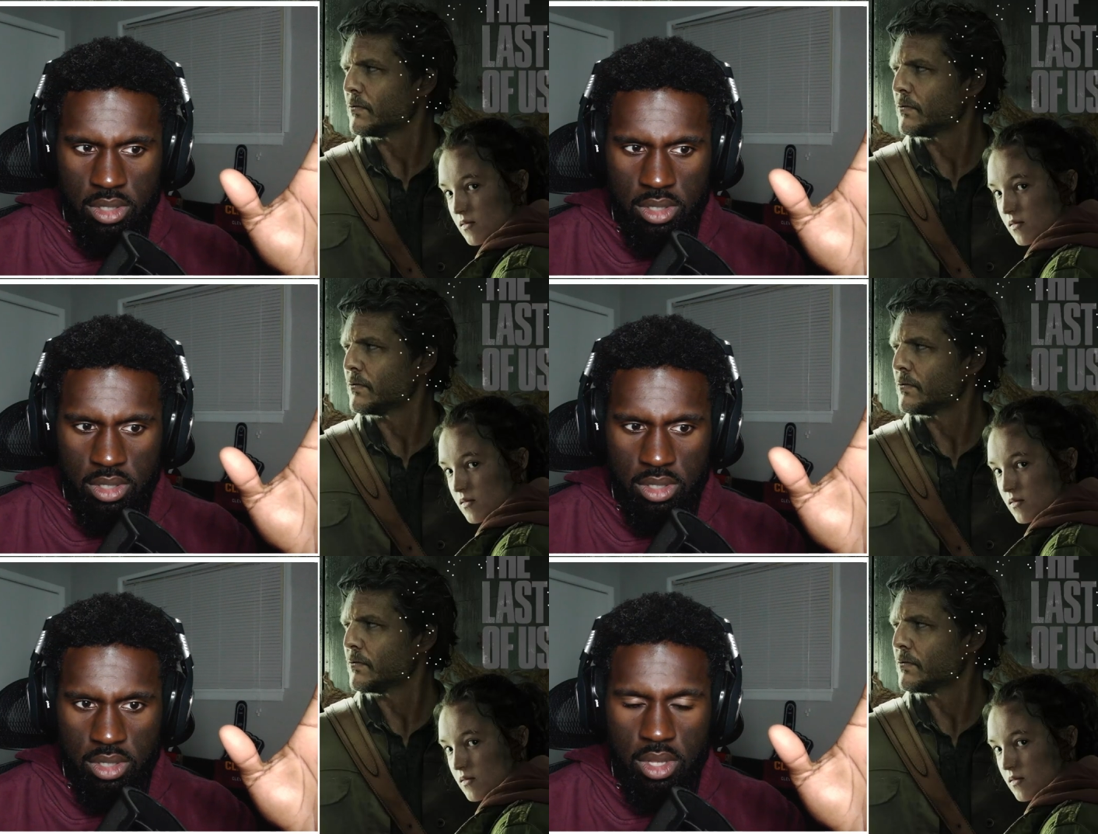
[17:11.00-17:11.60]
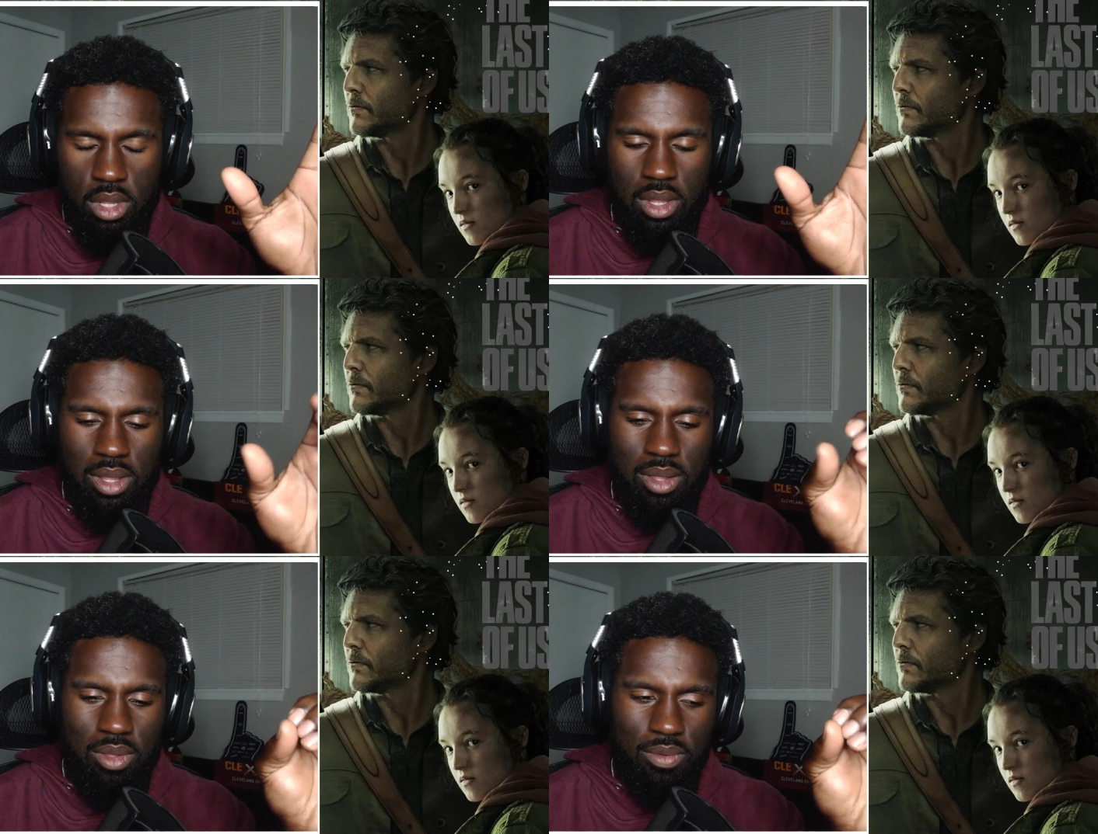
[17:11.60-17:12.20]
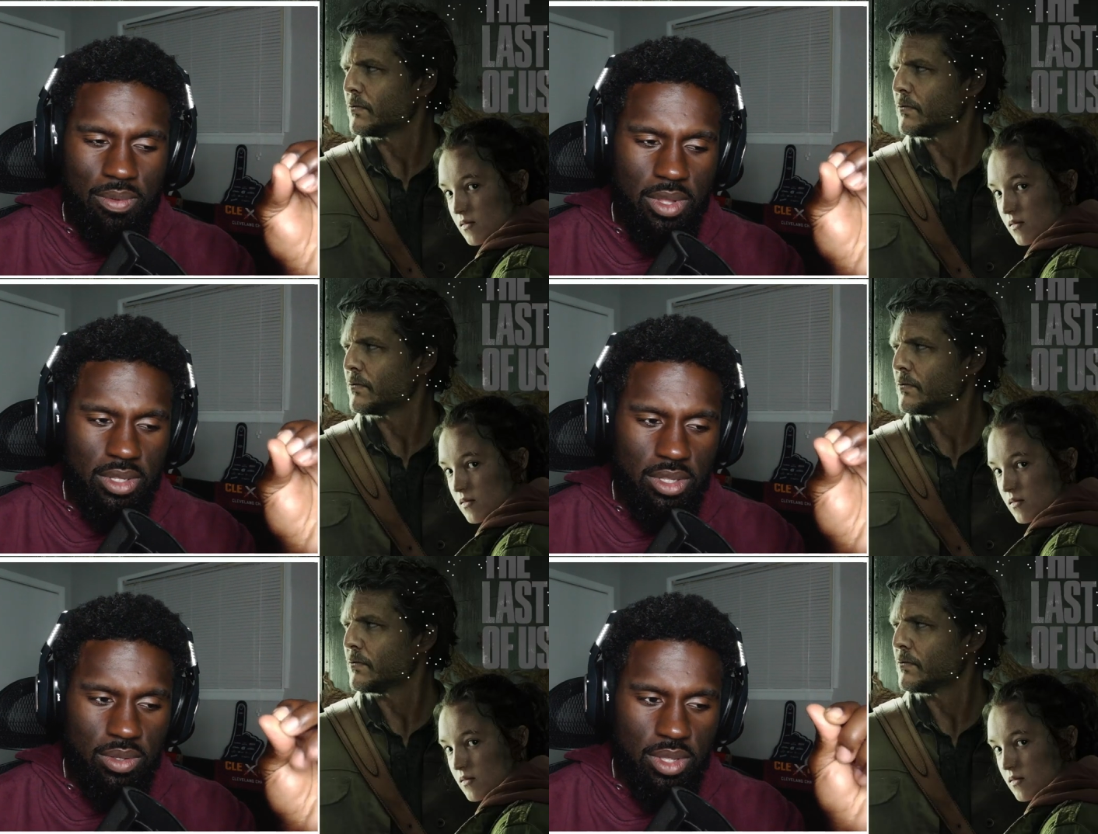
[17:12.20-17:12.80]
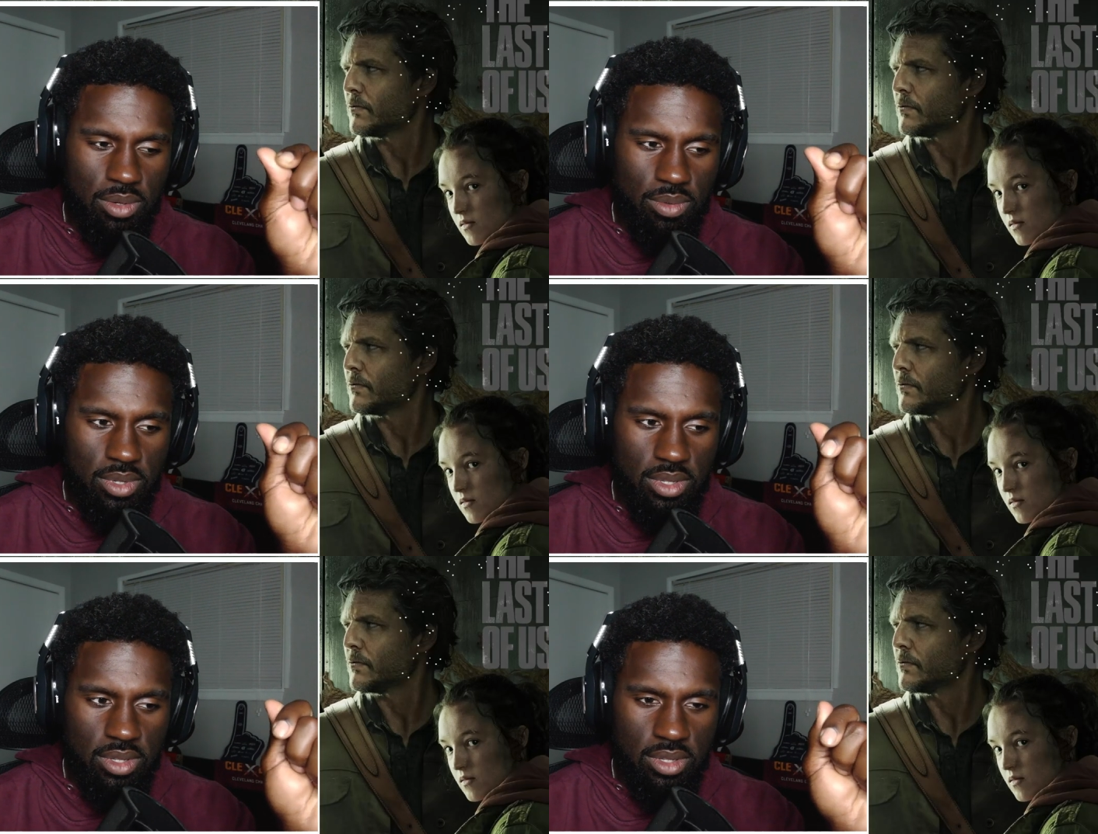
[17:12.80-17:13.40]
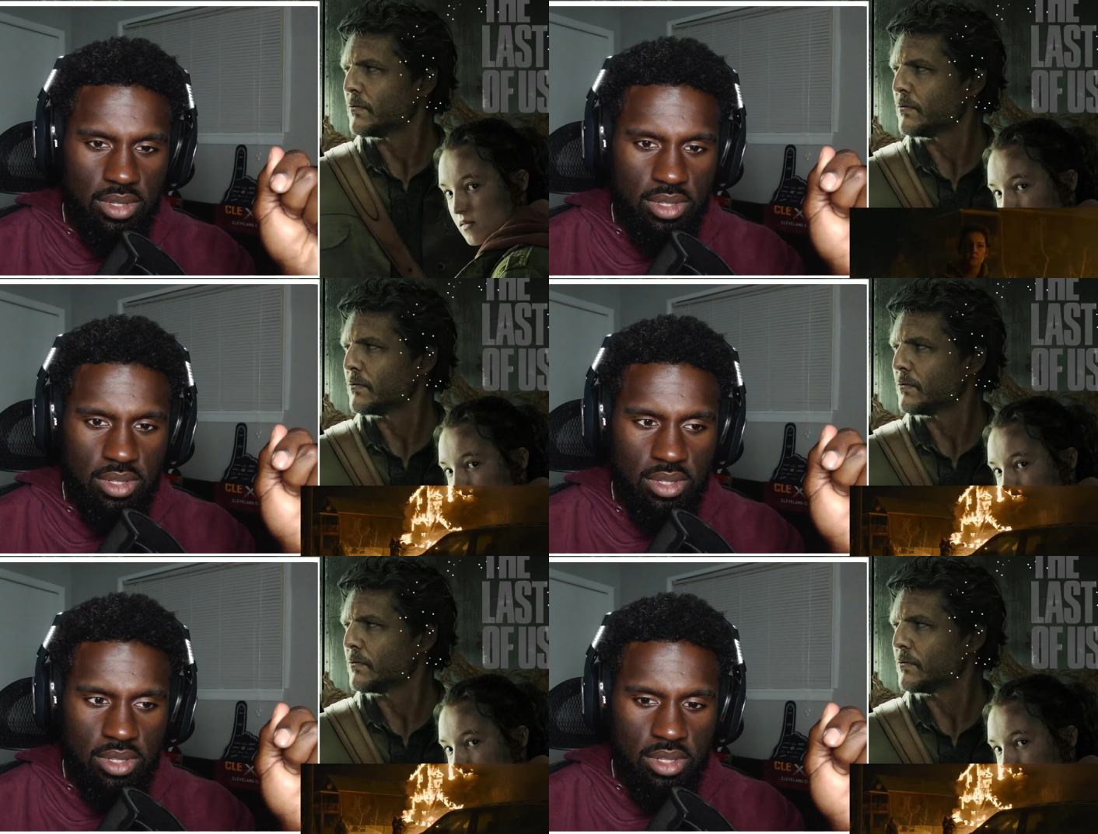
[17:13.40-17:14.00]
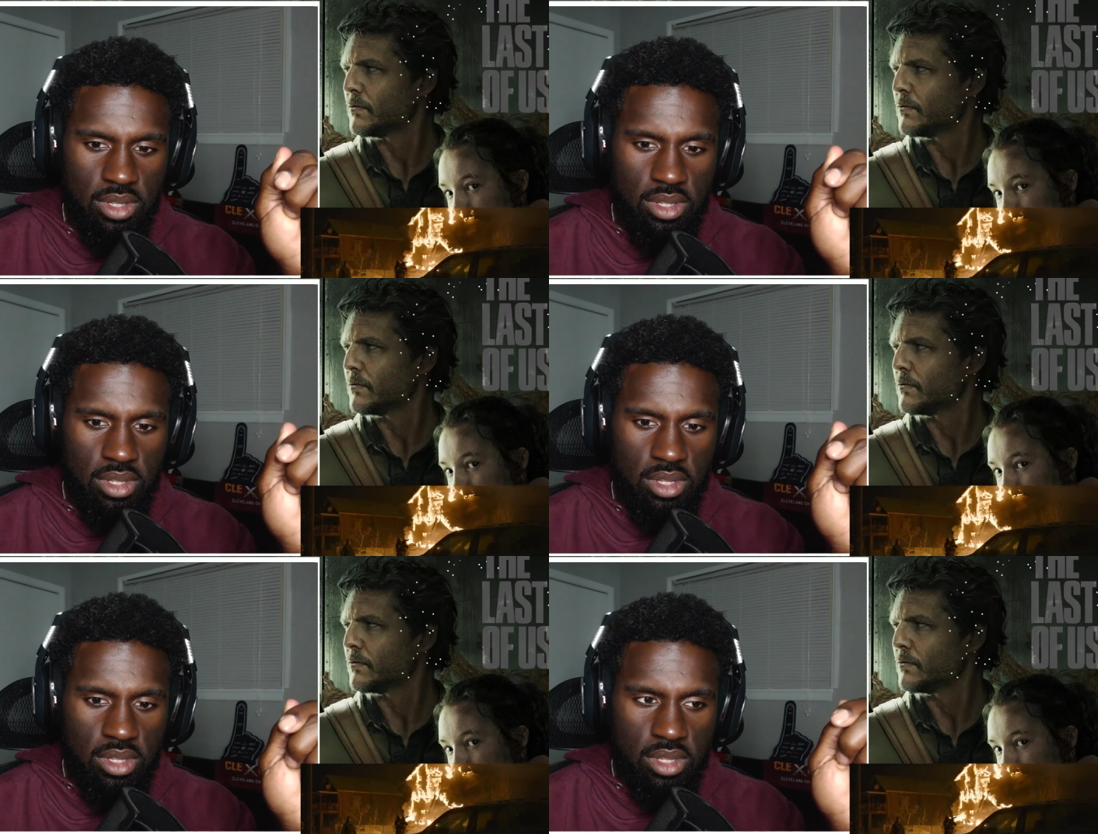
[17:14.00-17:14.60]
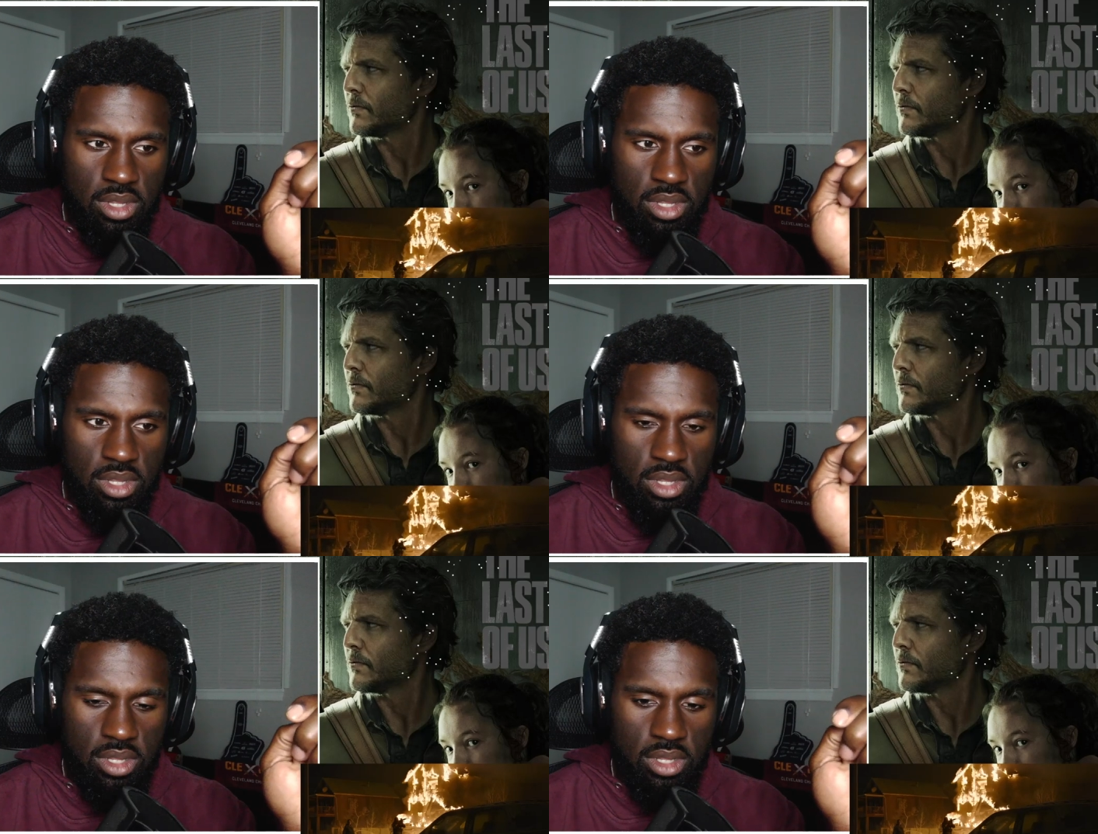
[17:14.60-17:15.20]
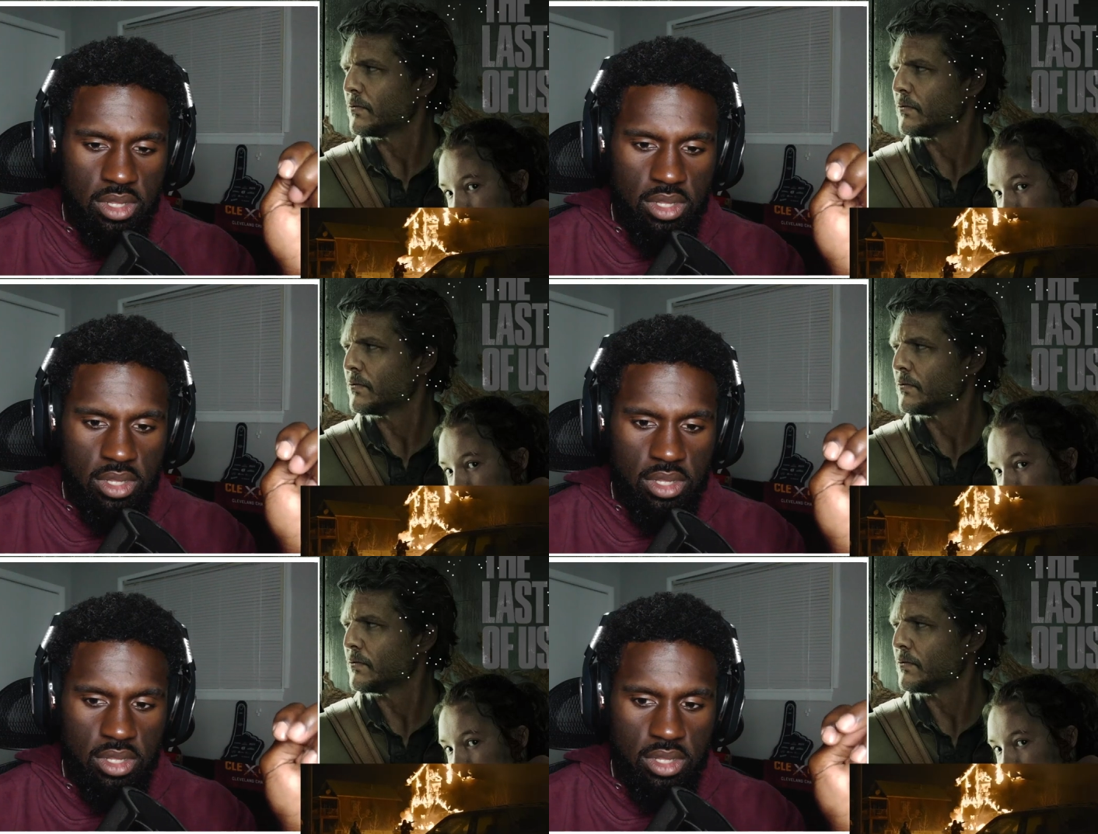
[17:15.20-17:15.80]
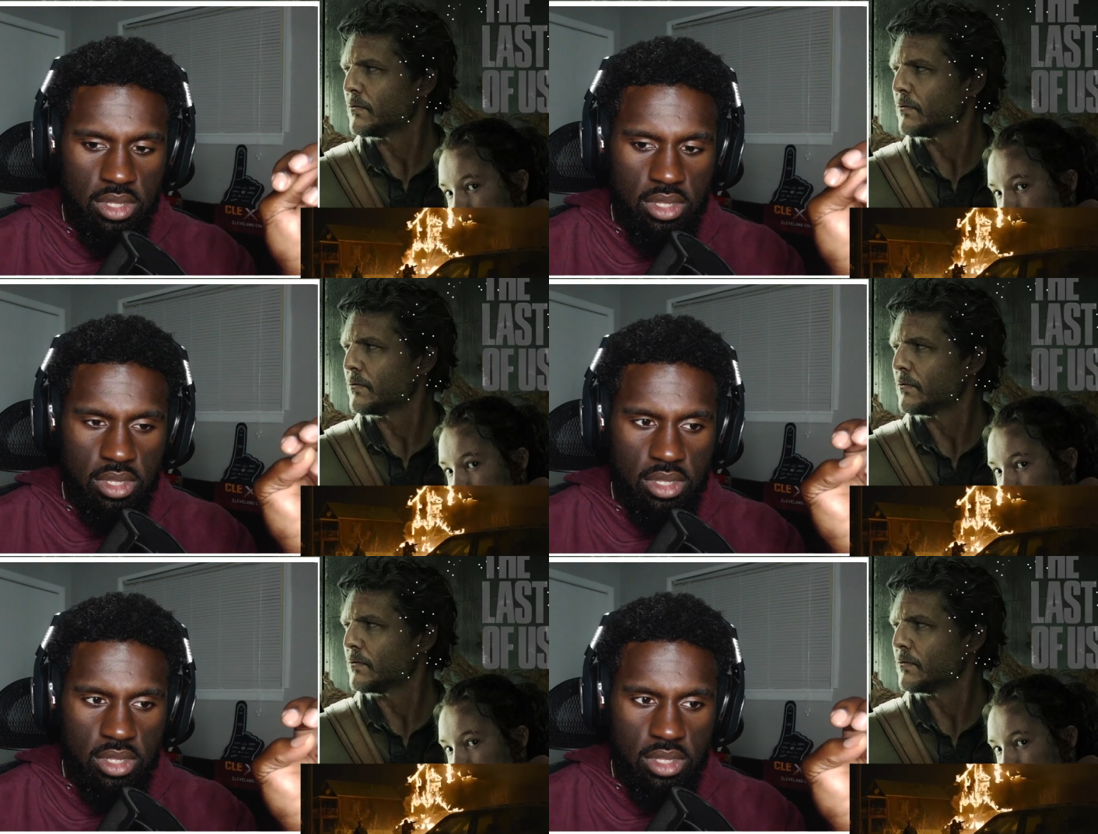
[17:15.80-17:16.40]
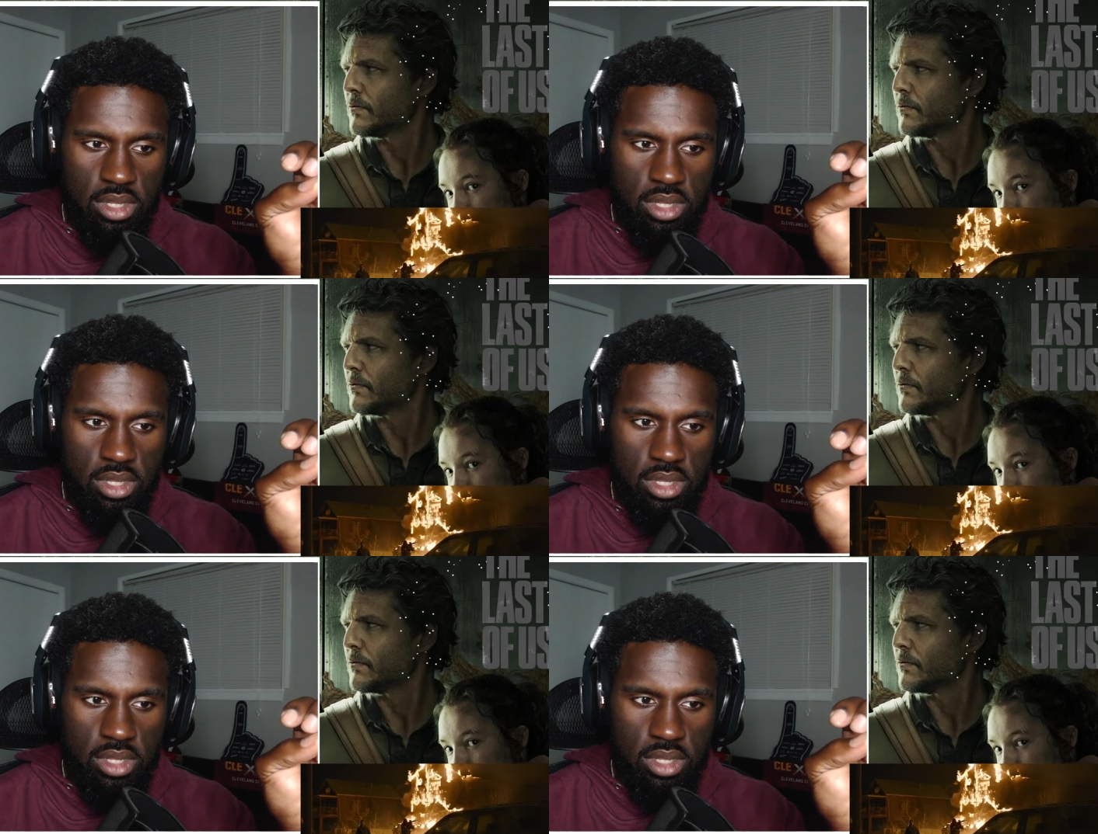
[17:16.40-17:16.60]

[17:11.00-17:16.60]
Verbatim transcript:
Speaker 1: I'll come out. Oh fuck you, Henry.
Speaker 2: Just let the kids go. No.